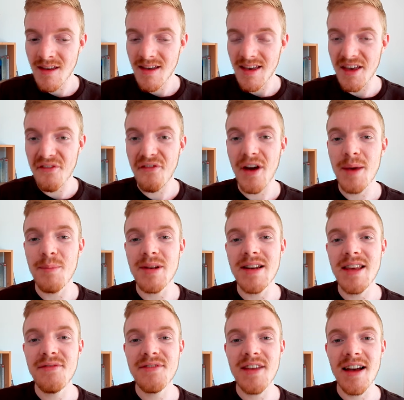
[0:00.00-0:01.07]
if I
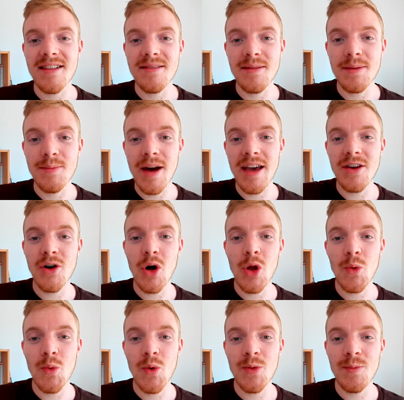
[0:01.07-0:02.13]
believed that my
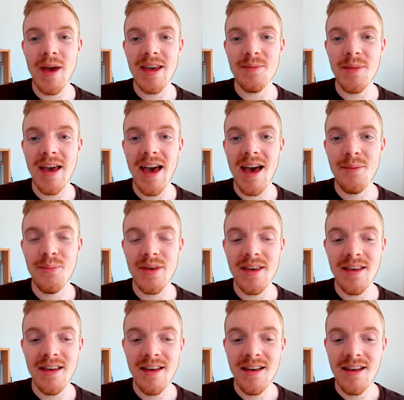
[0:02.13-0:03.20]
goal would make me
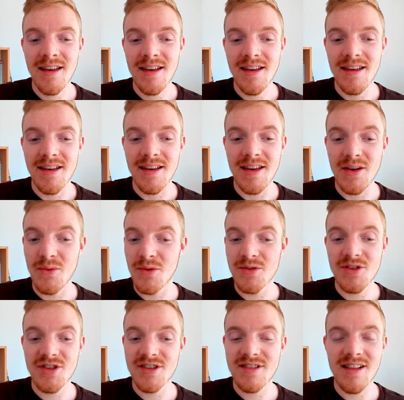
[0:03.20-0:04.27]
happy, it
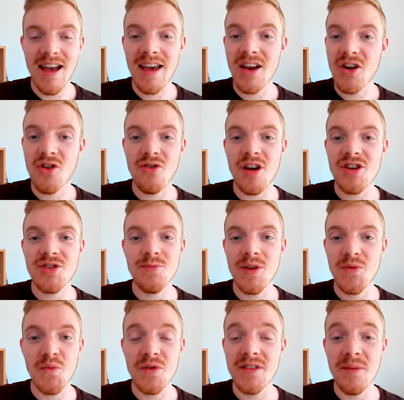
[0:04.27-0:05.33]
would just like crush me,
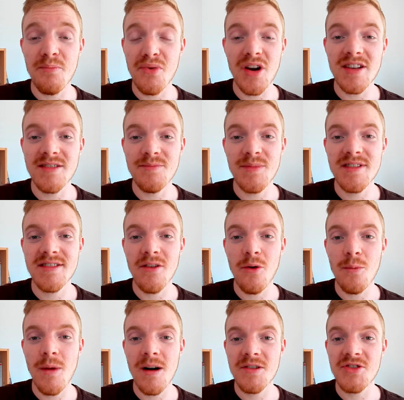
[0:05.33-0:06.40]
it would depress me so
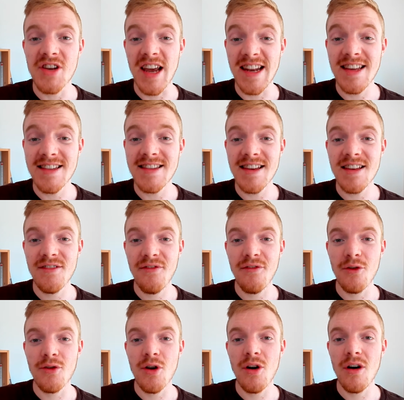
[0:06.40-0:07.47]
much, and it did
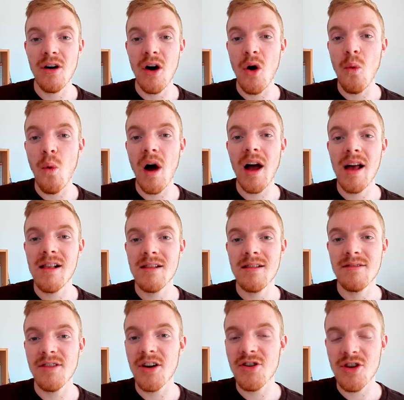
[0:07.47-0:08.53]
for a
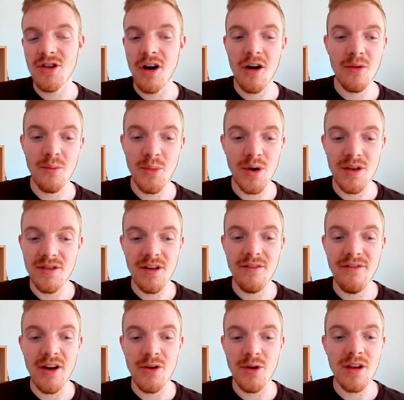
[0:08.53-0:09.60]
while, not
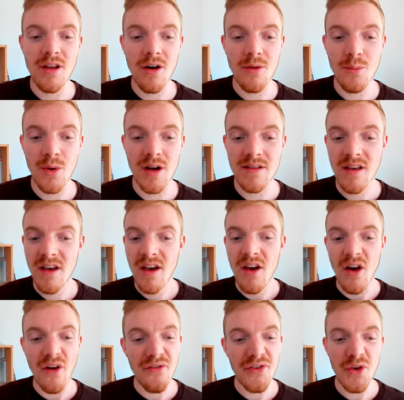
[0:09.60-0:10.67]
very long, but
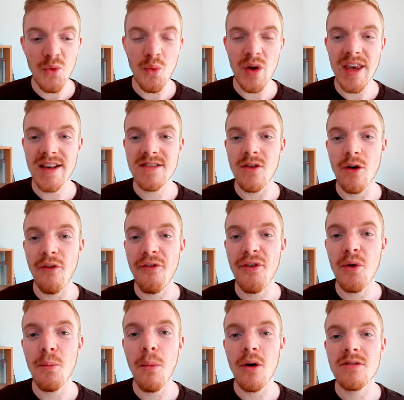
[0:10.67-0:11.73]
a few weeks or a
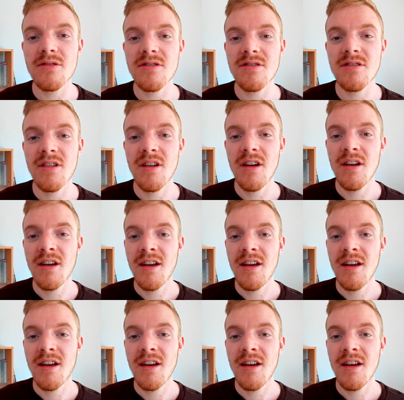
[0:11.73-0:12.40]
few months.